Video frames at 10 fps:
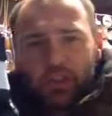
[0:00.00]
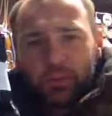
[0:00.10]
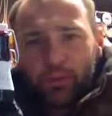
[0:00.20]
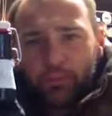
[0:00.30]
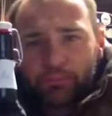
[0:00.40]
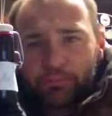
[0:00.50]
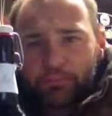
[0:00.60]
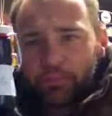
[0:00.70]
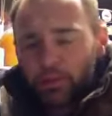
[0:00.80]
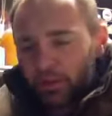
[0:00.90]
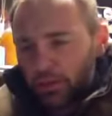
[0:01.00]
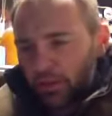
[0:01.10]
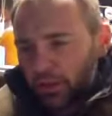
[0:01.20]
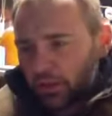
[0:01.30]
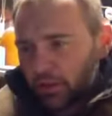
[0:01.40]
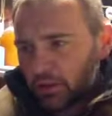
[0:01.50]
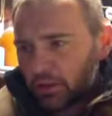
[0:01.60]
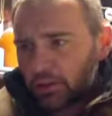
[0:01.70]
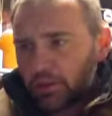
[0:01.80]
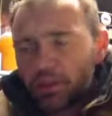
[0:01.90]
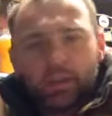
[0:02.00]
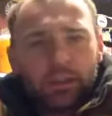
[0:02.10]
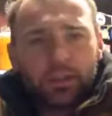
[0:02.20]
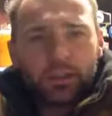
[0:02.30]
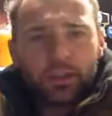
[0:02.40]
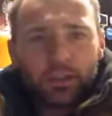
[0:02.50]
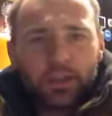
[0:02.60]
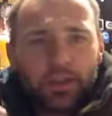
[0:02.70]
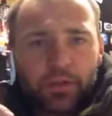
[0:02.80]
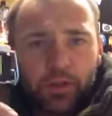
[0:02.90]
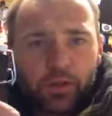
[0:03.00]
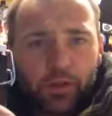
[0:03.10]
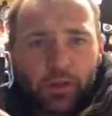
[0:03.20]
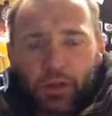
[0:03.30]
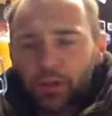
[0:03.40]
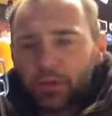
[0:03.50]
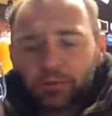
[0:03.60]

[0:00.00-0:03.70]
one. Let's, uh, let try.